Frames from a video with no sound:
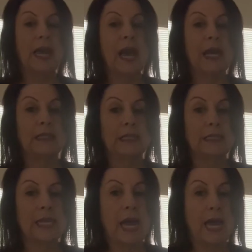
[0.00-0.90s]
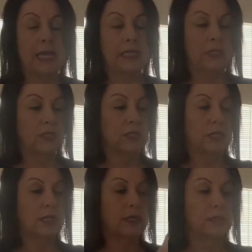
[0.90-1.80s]
add the side little
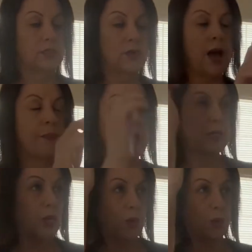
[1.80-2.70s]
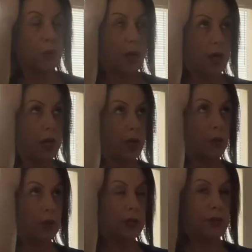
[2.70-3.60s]
strap. I know
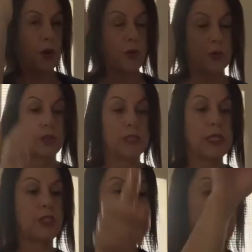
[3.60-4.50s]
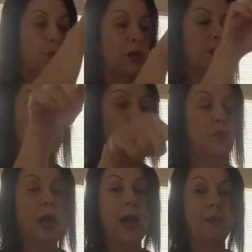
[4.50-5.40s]
one of the orders, they do want the
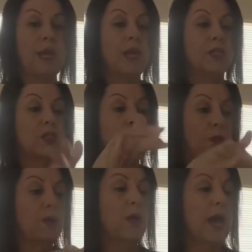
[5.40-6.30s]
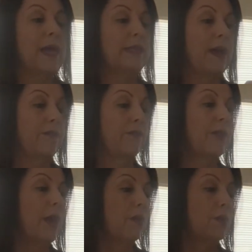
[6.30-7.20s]
strap. So I will add that for
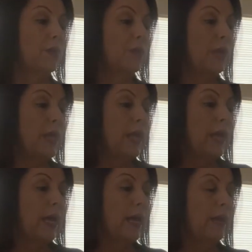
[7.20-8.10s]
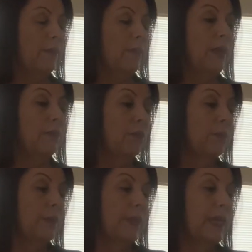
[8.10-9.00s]
that order. And we'll
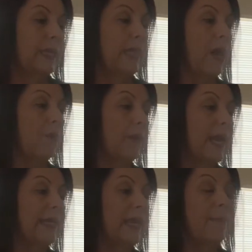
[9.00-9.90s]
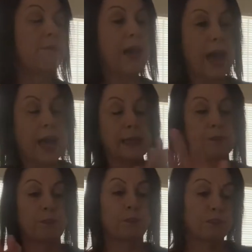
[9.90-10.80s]
be making that when I get
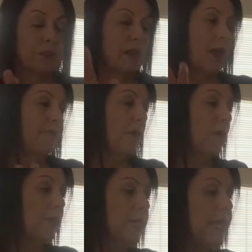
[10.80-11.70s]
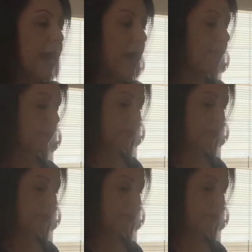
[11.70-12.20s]
back. I've already have